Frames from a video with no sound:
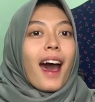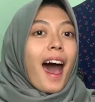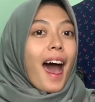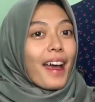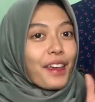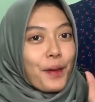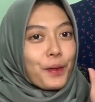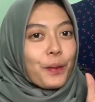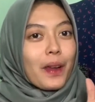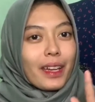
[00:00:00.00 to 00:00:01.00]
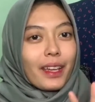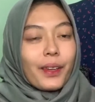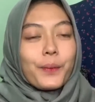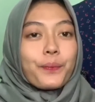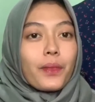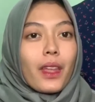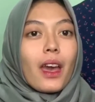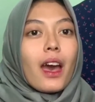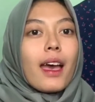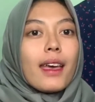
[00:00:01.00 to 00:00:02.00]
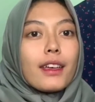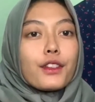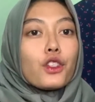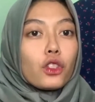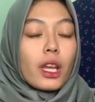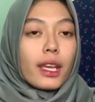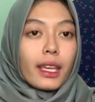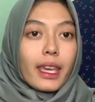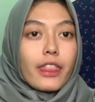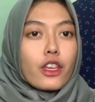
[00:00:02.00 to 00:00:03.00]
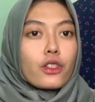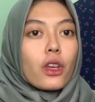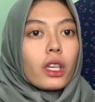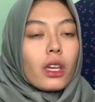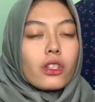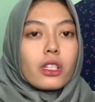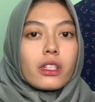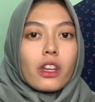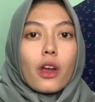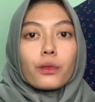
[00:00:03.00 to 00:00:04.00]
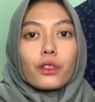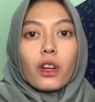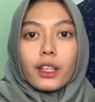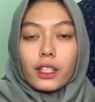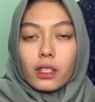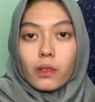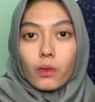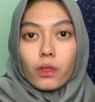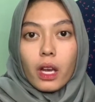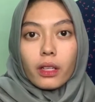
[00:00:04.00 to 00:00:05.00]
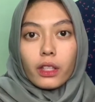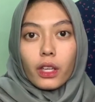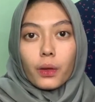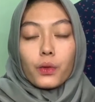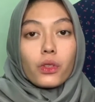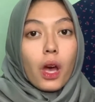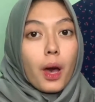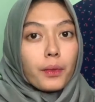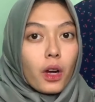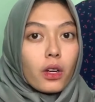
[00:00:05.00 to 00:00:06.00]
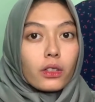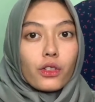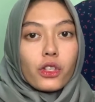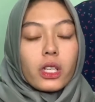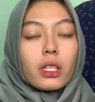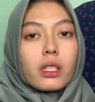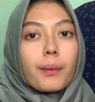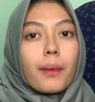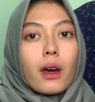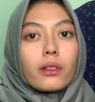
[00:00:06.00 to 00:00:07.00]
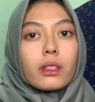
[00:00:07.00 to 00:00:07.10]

Hi everybody. Today in this occasion I would like to tell you some conclusions about